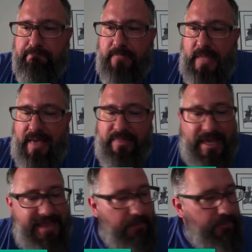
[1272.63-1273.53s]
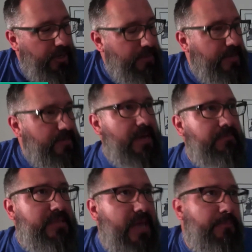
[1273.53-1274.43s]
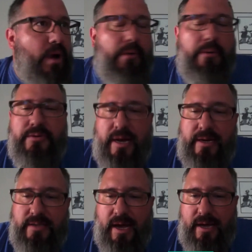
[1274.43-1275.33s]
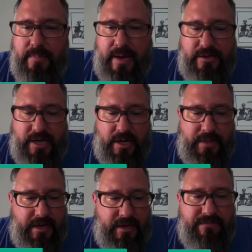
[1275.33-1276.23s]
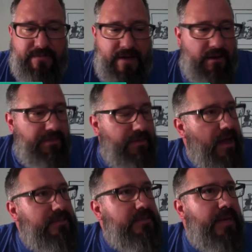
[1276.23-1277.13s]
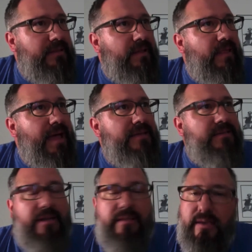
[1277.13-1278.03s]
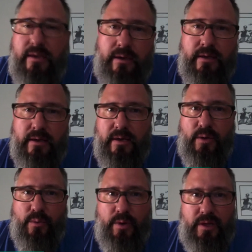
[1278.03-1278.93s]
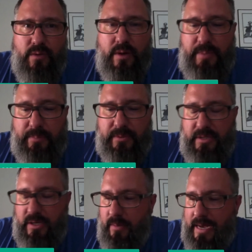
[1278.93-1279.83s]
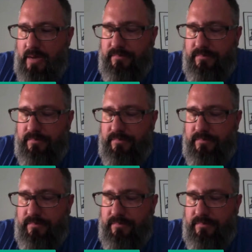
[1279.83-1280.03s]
I think that pretty much sums up what we were trying to talk about. Gentlemen, any final thoughts about the class? Anything you really want people to know about?